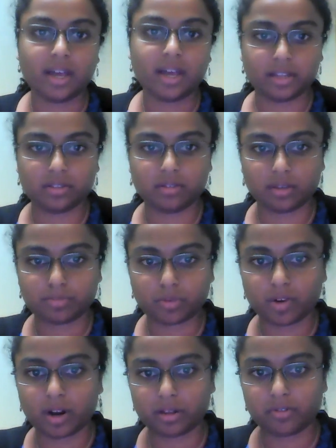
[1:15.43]
and that
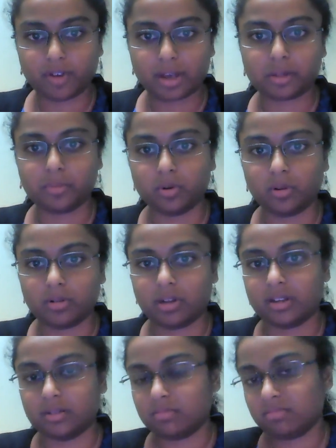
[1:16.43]
provides a
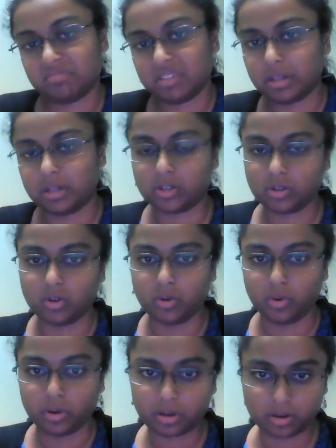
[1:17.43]
flexible and
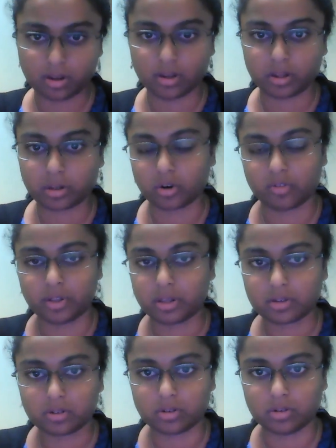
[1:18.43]
easy-to-use
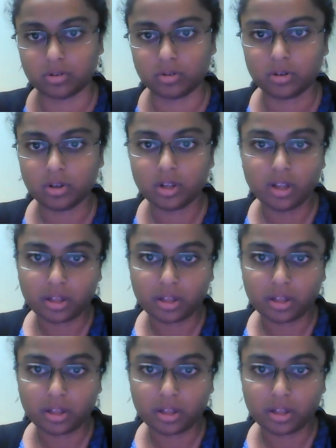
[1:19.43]
service to